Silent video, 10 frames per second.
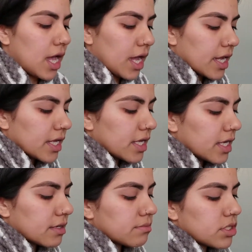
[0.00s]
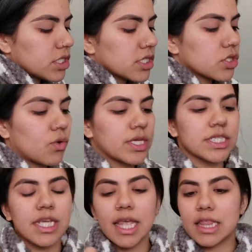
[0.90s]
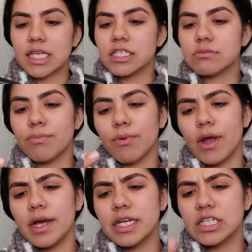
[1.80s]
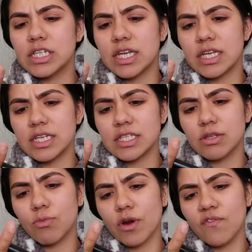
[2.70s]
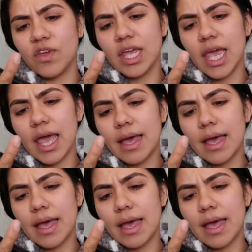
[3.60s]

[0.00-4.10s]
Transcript: I am just going to get this brush. It is the Morphe